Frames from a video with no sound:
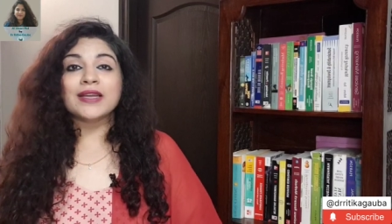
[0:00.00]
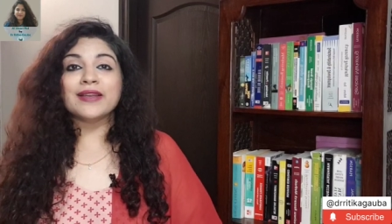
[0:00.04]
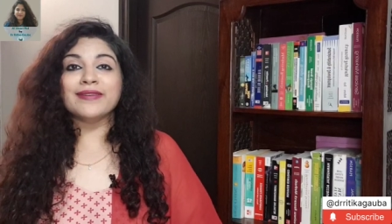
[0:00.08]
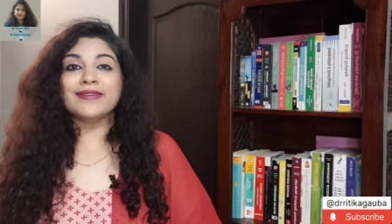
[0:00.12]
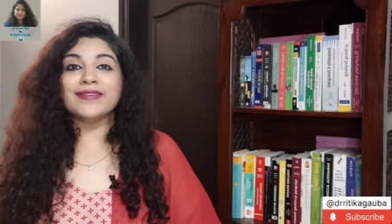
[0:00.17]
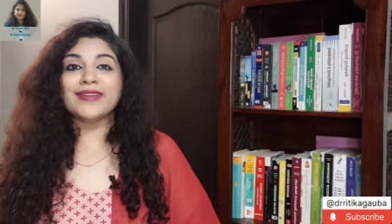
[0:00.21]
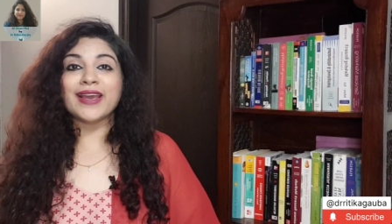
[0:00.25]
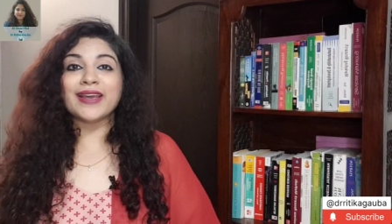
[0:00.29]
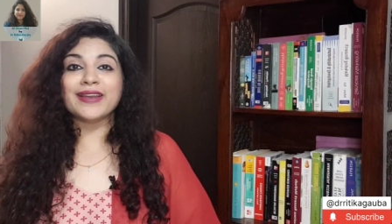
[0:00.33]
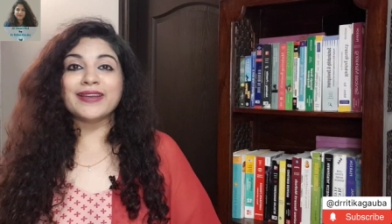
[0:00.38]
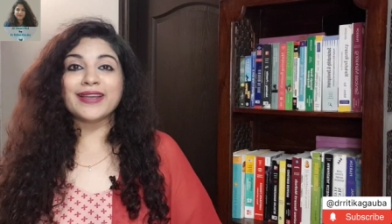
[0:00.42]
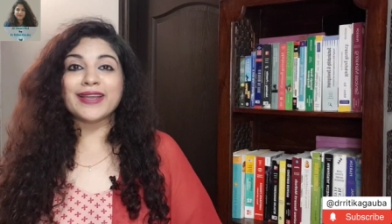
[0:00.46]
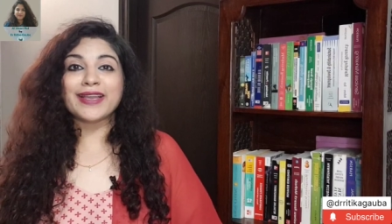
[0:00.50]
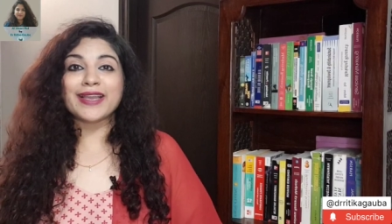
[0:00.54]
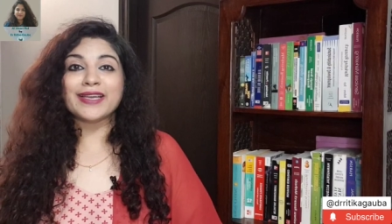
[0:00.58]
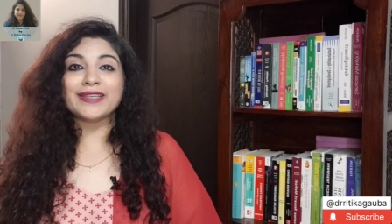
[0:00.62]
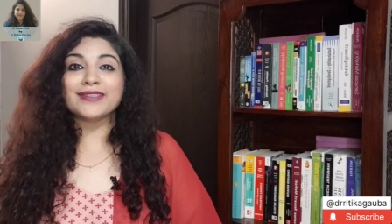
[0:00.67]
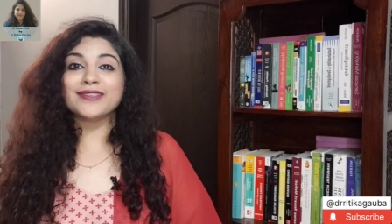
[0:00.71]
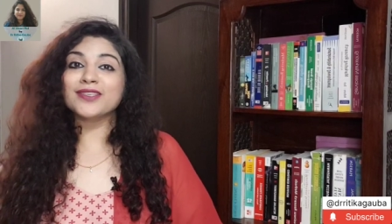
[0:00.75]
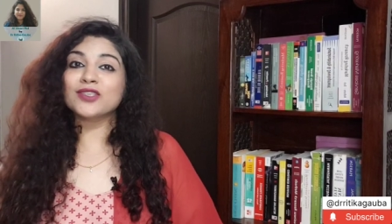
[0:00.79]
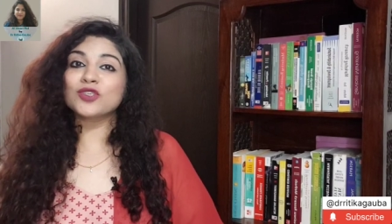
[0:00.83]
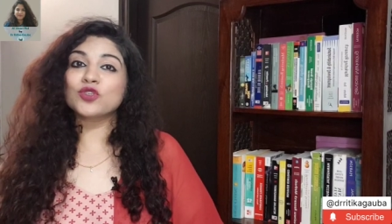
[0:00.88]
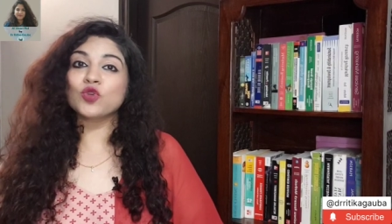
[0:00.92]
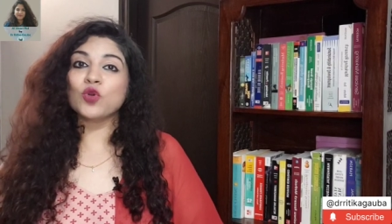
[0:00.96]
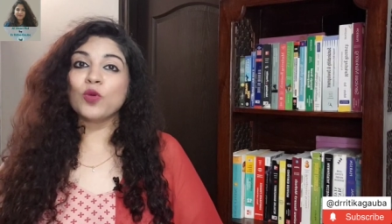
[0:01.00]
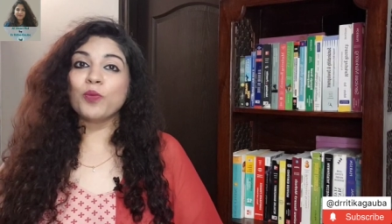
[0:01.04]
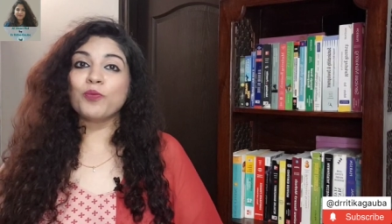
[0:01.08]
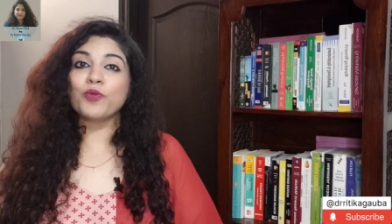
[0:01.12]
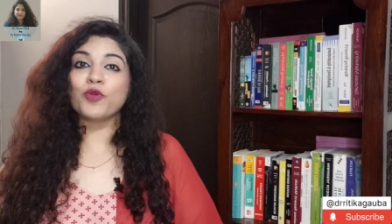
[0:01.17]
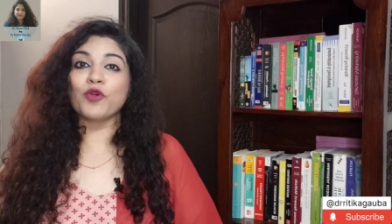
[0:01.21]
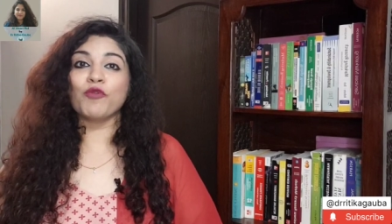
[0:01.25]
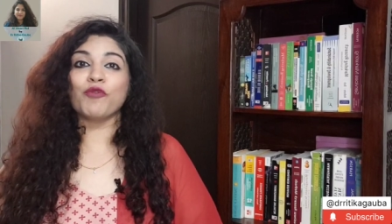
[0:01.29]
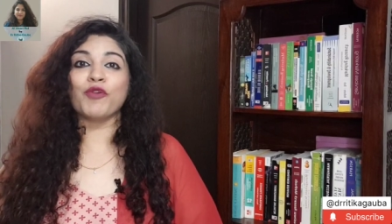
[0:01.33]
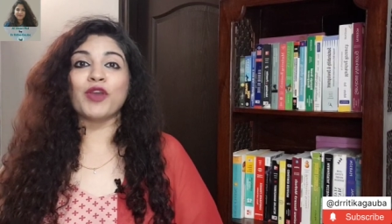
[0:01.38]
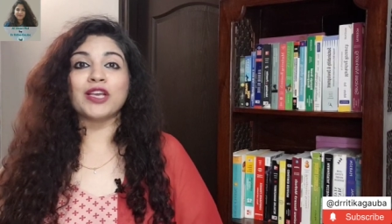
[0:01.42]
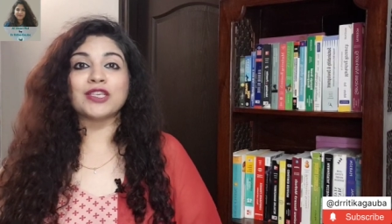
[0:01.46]
dedicated to
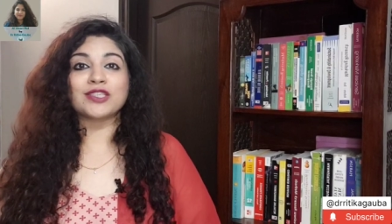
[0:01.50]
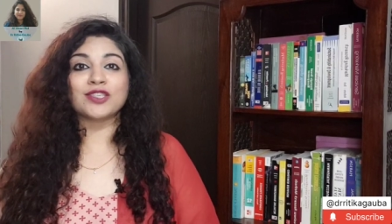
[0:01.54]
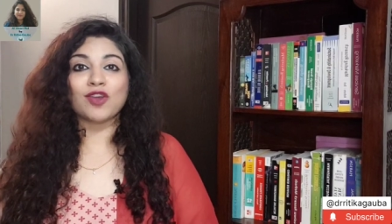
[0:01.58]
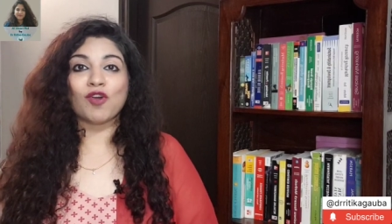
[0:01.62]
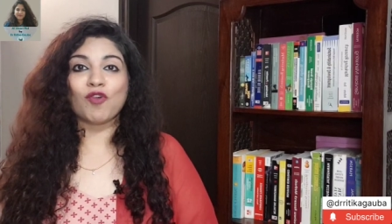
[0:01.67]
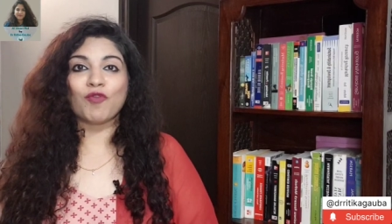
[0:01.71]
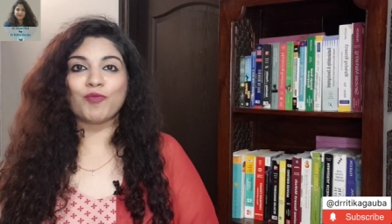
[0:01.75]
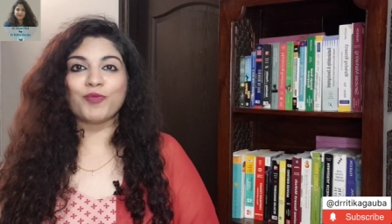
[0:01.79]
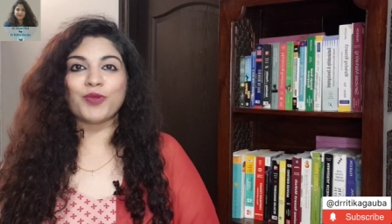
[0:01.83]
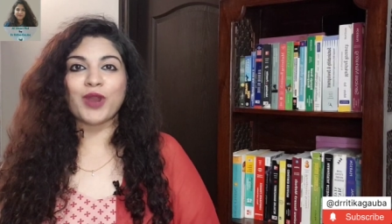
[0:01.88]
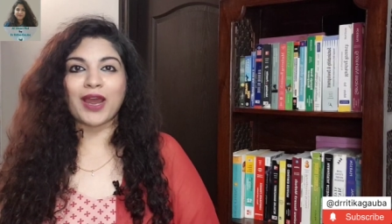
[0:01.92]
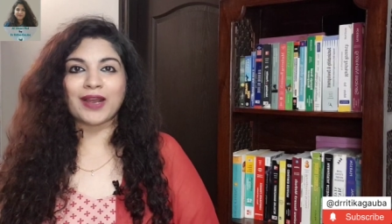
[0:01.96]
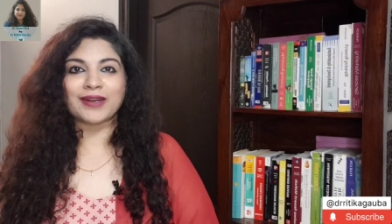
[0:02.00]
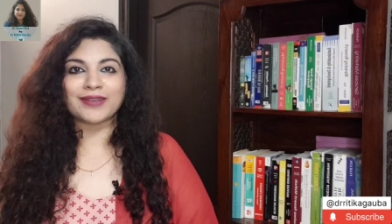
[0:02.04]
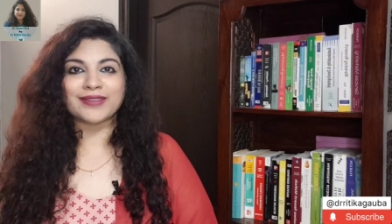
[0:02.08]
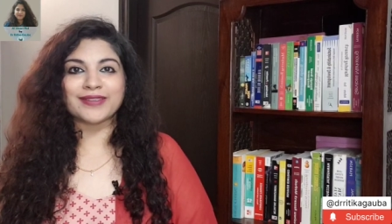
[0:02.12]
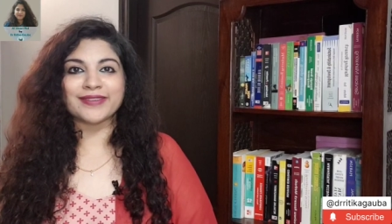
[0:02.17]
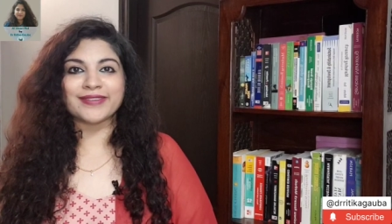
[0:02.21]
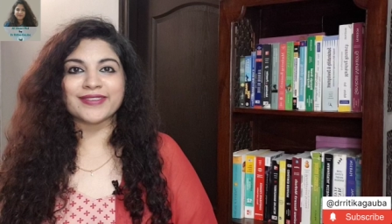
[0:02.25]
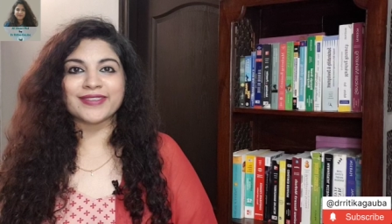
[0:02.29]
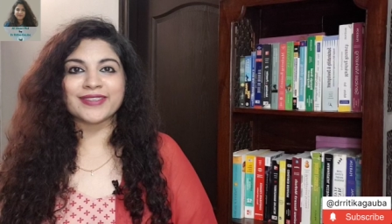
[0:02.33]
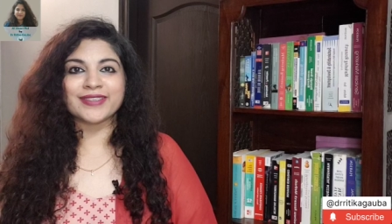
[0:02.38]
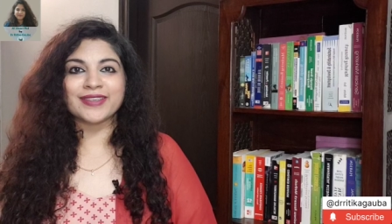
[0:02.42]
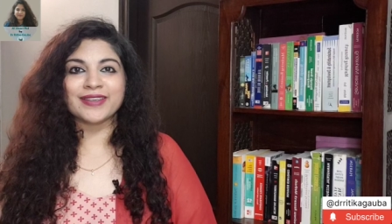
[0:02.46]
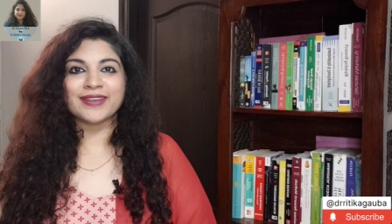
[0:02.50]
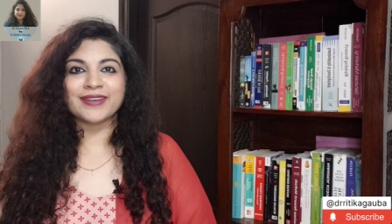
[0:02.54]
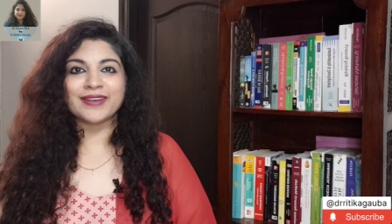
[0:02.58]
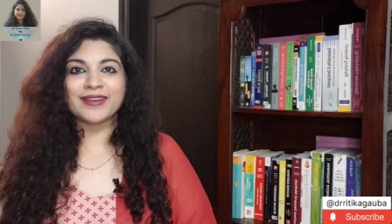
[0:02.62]
professor of practice.